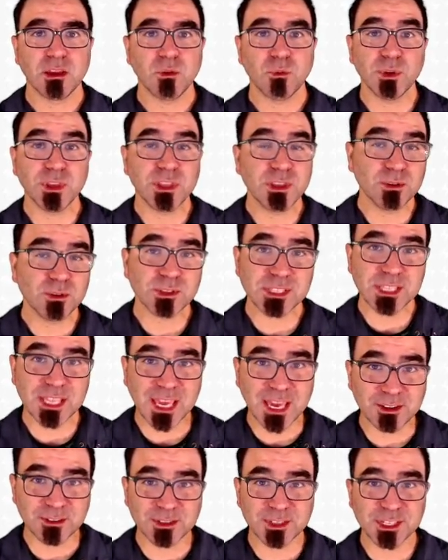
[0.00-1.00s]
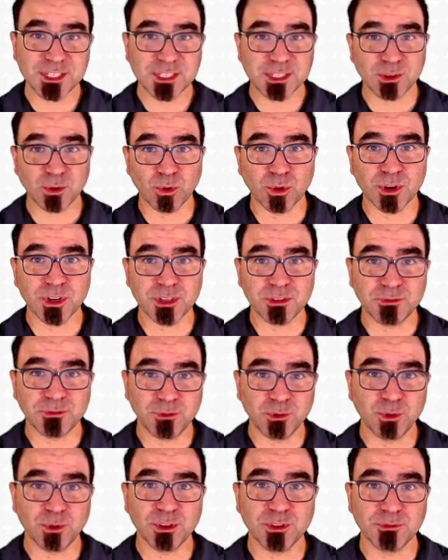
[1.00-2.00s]
We use the energy stored in
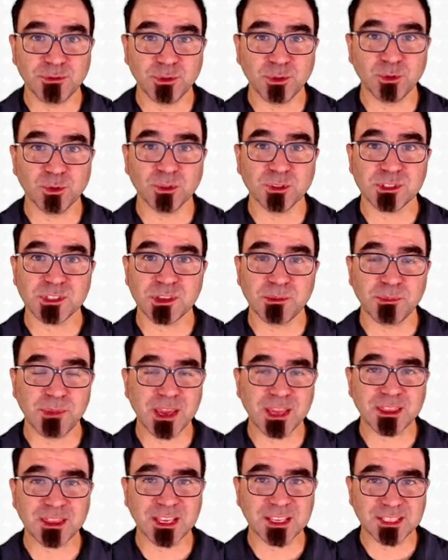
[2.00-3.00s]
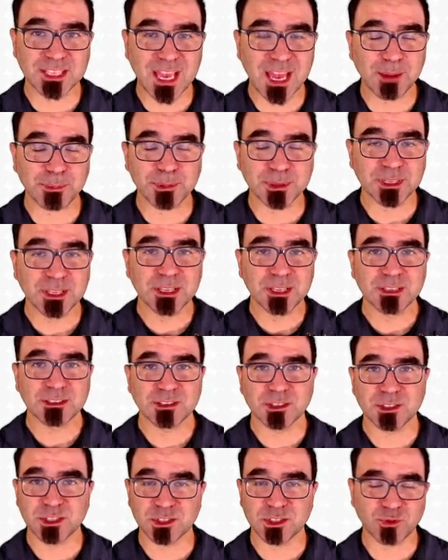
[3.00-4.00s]
food and fuels to make things happen,
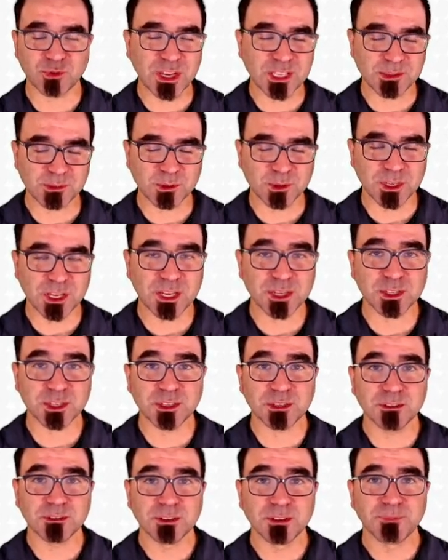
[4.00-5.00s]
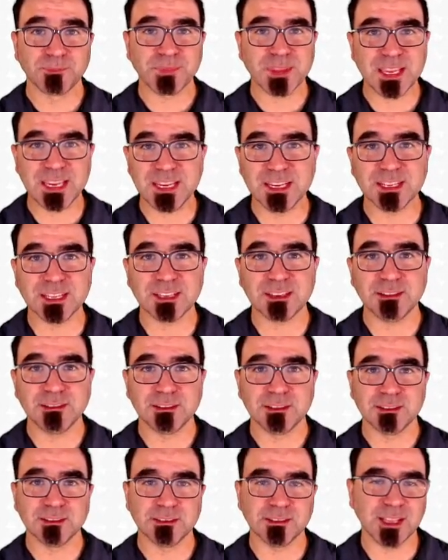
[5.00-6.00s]
such as transportation, heating,
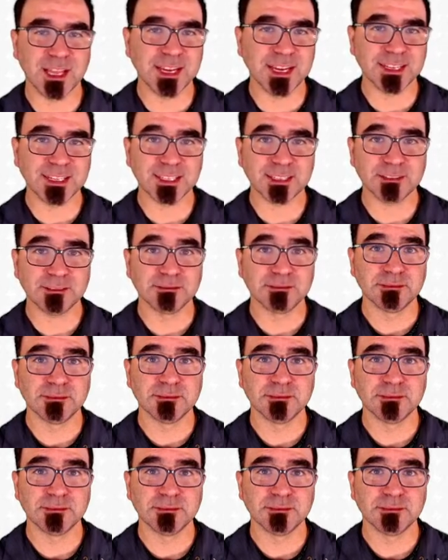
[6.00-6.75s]
lighting,